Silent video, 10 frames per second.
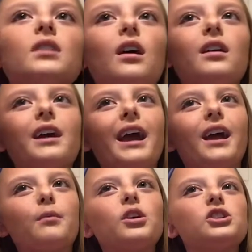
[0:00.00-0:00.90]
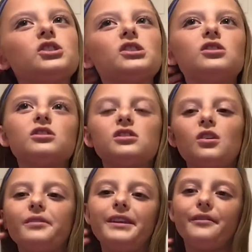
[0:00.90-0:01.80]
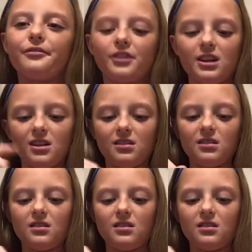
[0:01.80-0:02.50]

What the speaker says: on camera. It just looks so different,